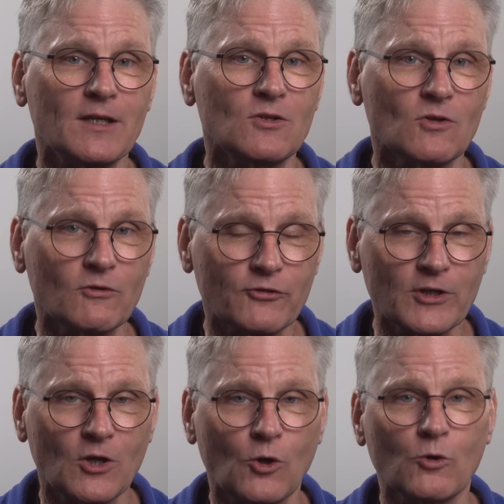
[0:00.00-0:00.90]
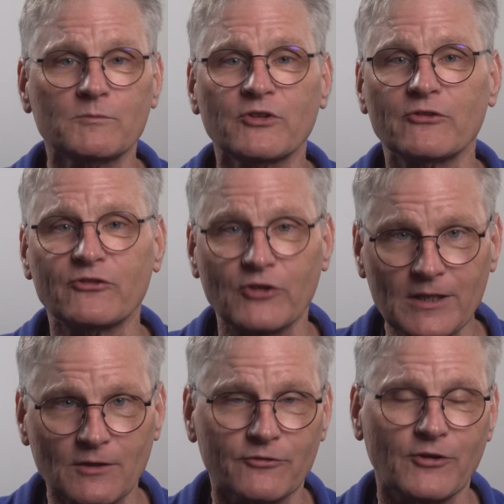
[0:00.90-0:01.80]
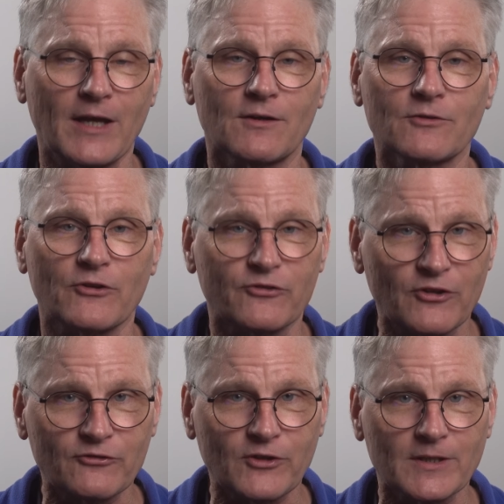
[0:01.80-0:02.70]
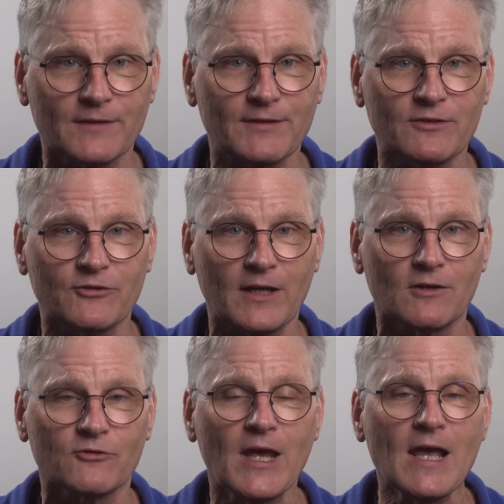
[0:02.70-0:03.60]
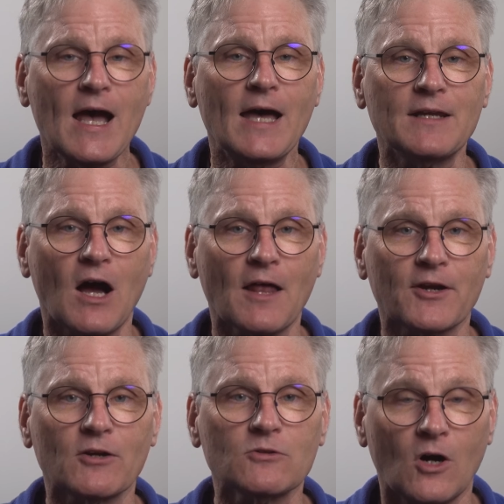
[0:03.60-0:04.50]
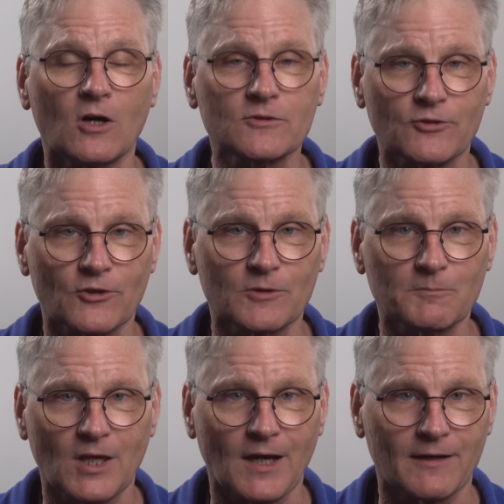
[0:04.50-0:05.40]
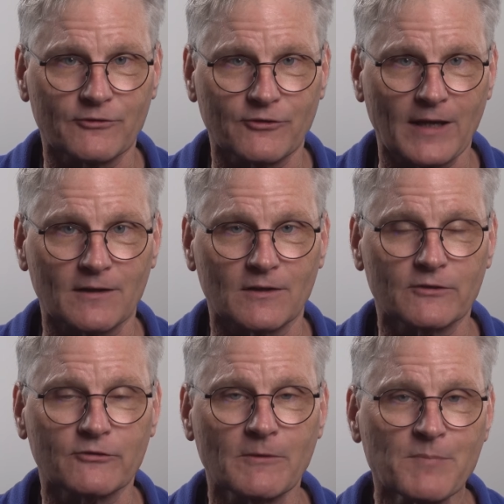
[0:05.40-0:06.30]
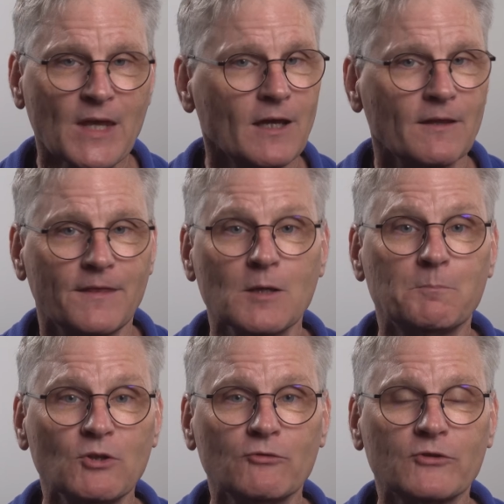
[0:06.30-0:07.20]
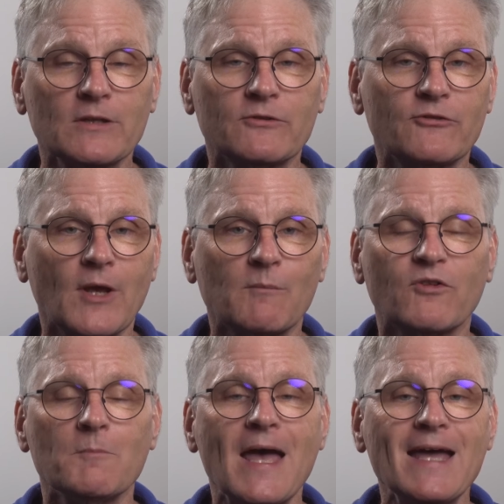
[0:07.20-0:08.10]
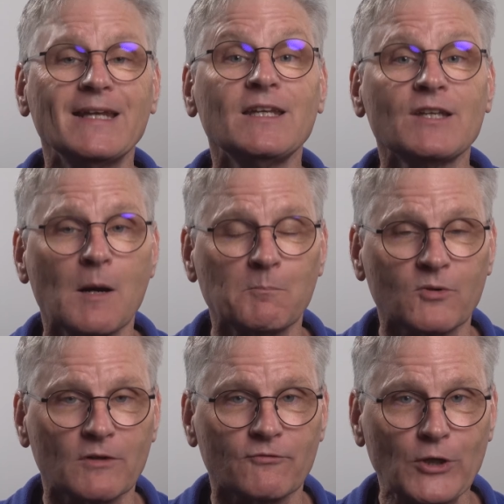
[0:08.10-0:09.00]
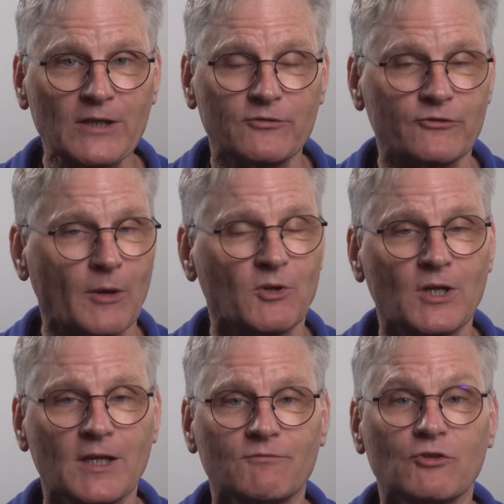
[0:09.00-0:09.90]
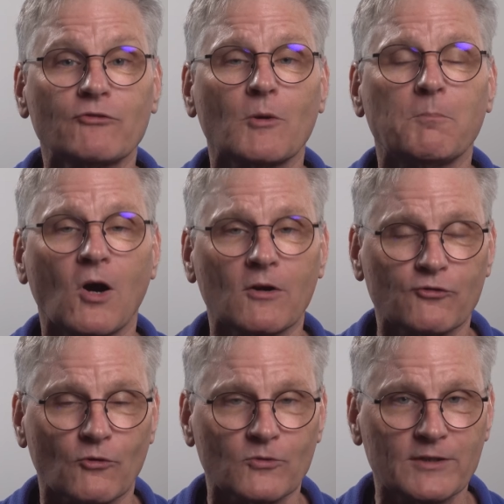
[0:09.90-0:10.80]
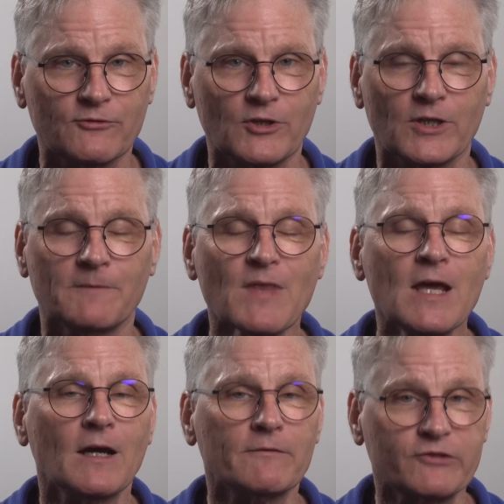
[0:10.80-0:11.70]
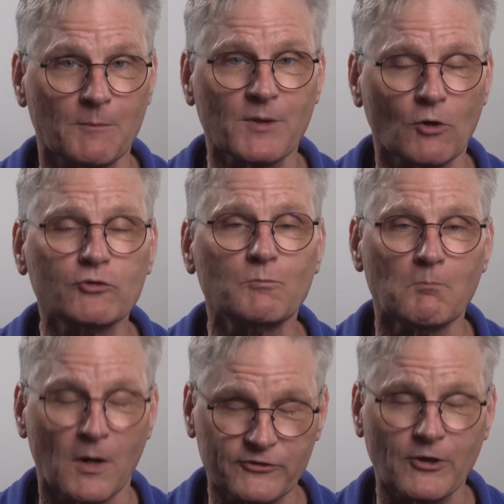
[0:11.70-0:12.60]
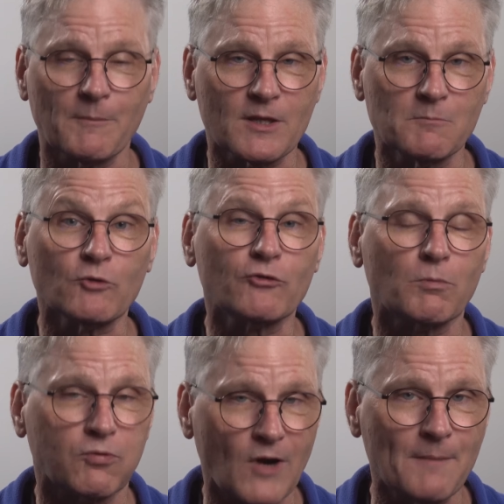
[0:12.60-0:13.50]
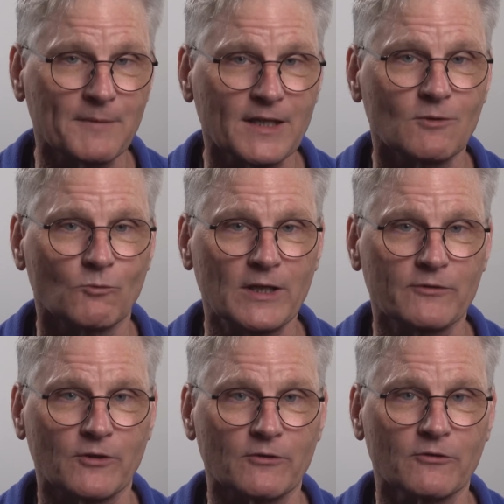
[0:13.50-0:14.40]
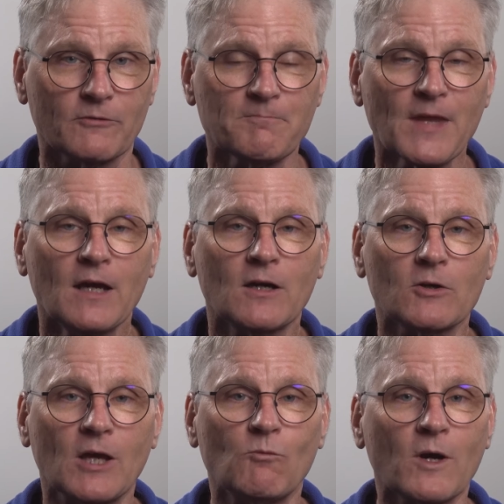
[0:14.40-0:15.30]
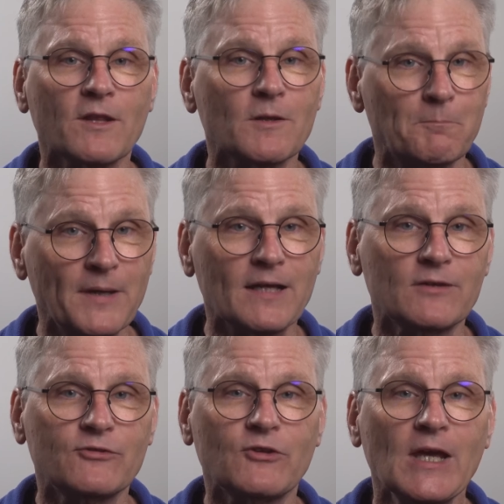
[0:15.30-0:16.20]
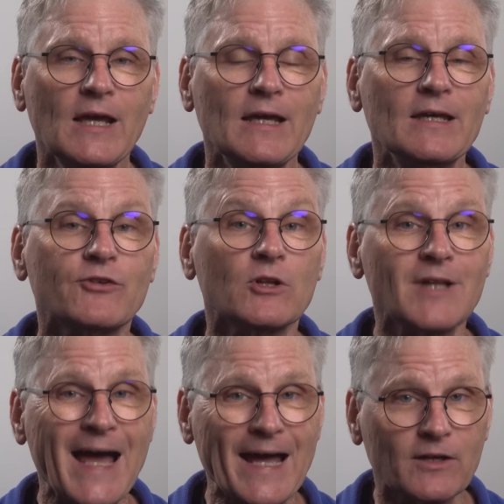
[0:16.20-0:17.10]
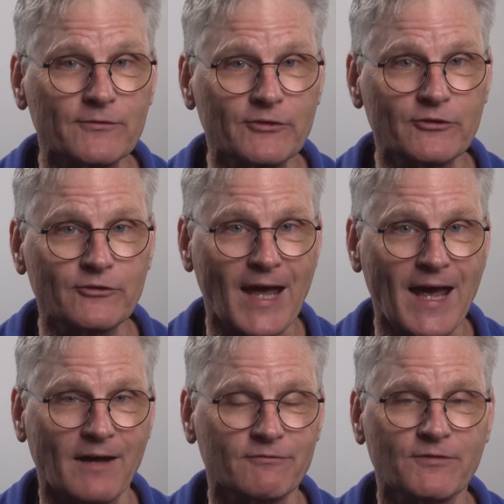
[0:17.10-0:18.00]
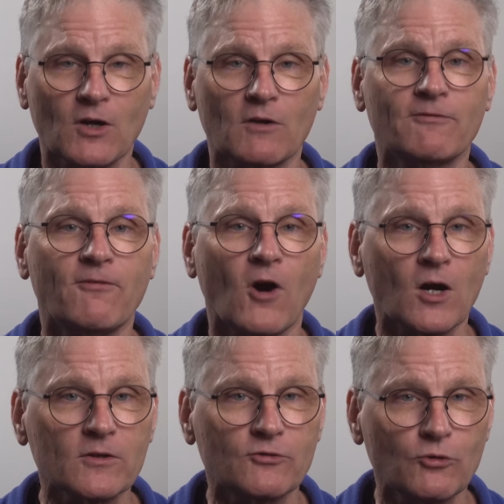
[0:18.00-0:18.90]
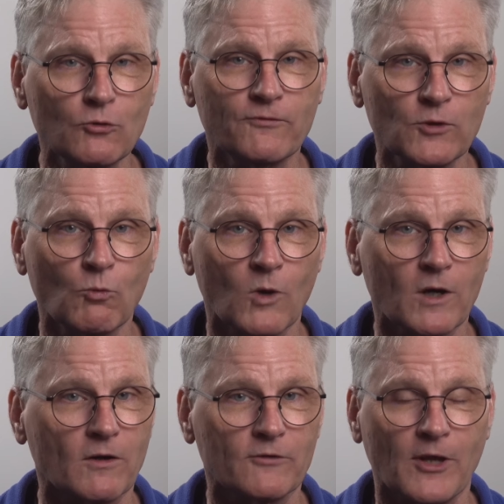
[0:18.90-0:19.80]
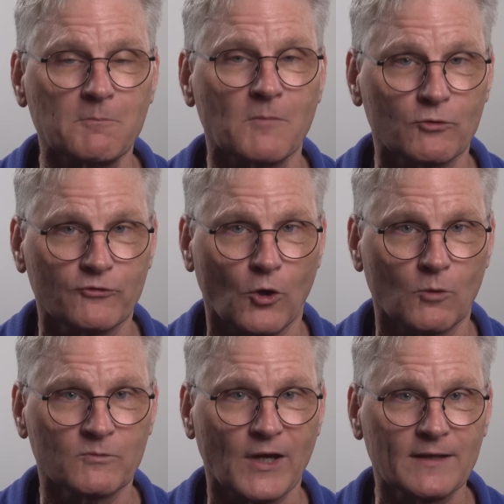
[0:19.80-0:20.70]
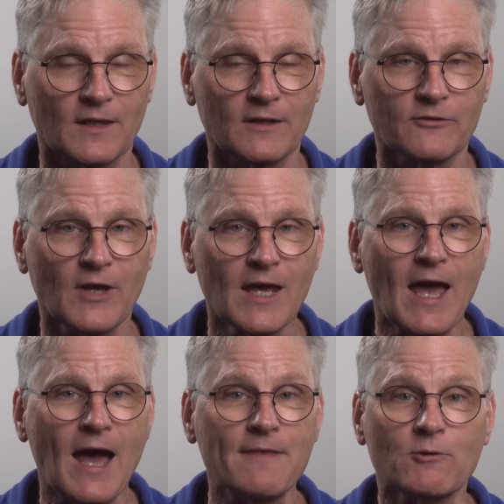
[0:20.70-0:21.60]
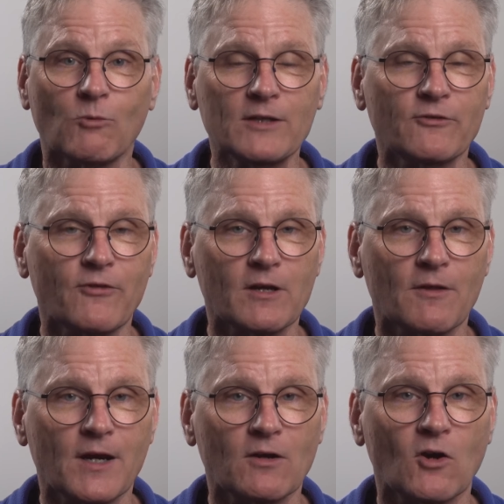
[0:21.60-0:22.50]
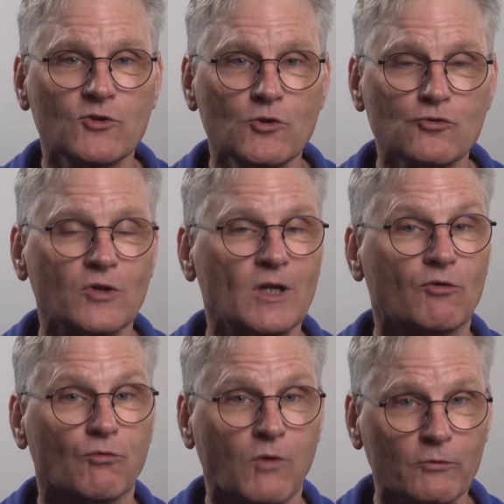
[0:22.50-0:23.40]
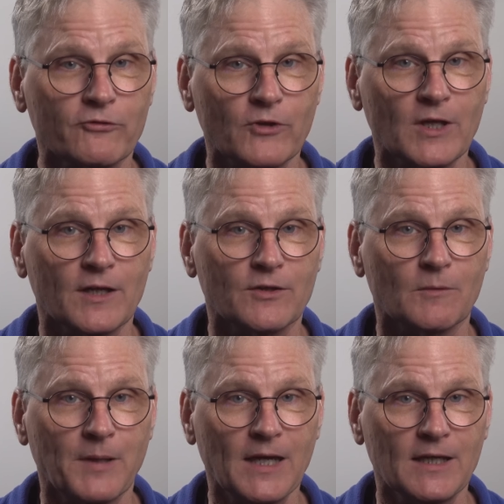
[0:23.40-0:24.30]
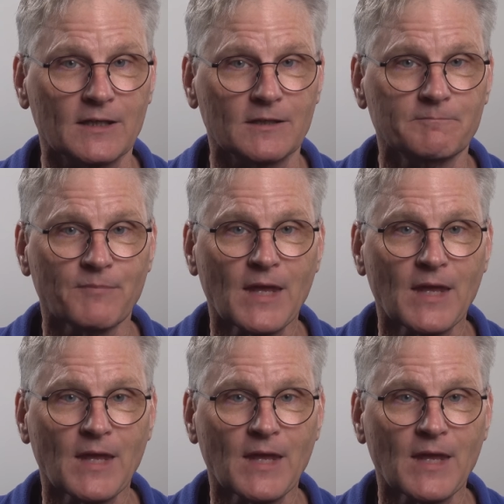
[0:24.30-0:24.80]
at nursing homes, senior centers, assisted living centers, and other long-term care centers. The abuse can stem from any number of reasons. I'm going to give just a partial list here of some of the most prominent reasons. Okay, one of the biggest is a lack of staff. There are far too few workers at most homes like this, and the ones that are there are usually grossly underpaid.